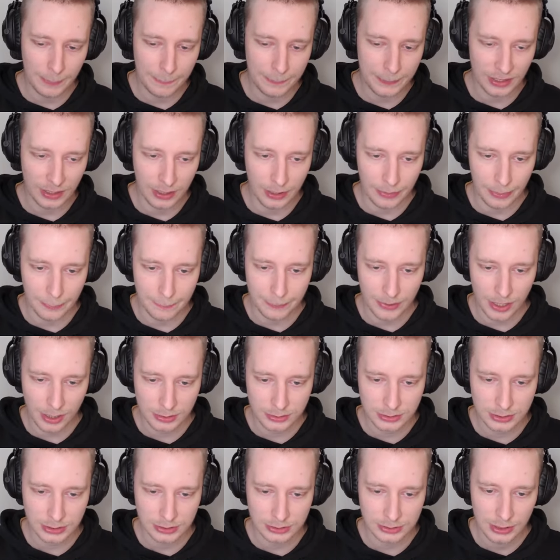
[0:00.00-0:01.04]
behind
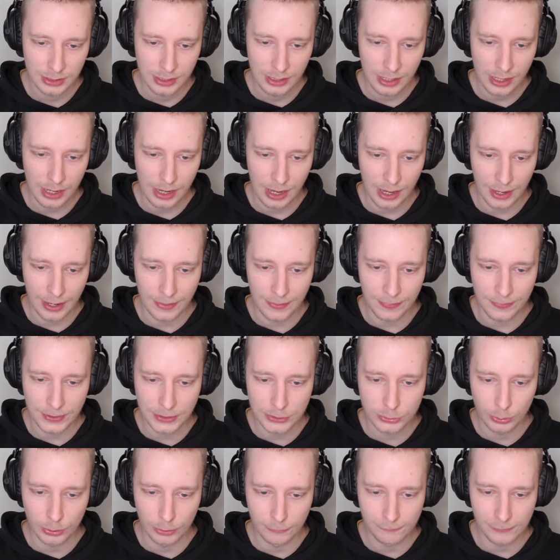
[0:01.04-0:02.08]
boxes, and
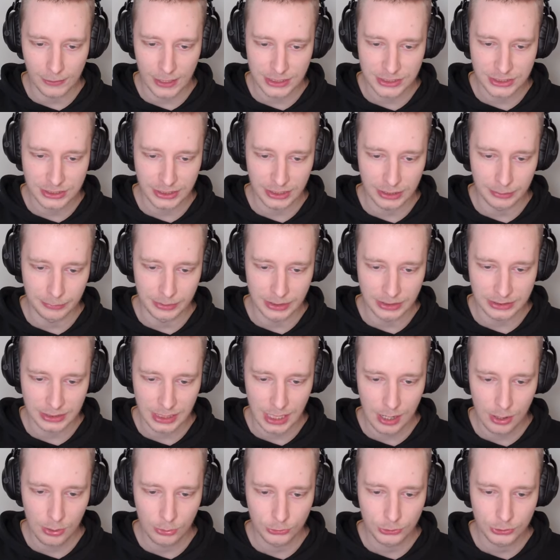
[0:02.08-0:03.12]
this will flush the enemies
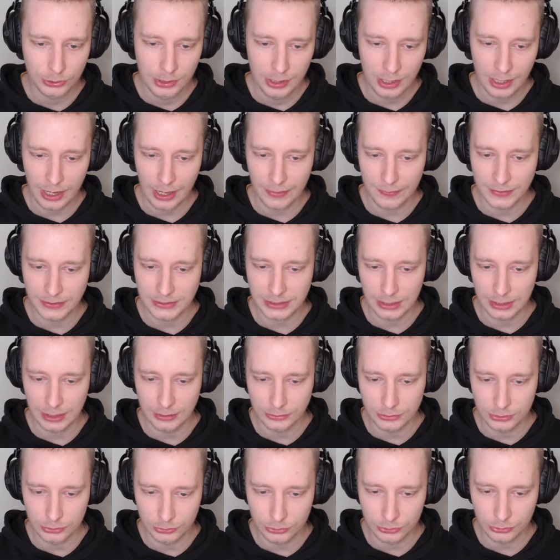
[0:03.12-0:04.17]
out, and this
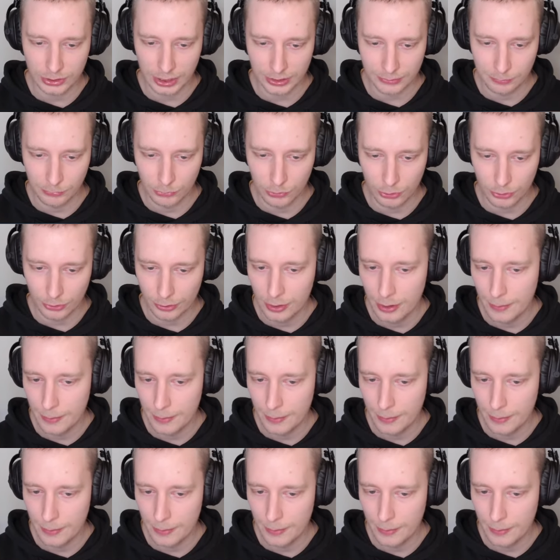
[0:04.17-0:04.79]
allows you to get more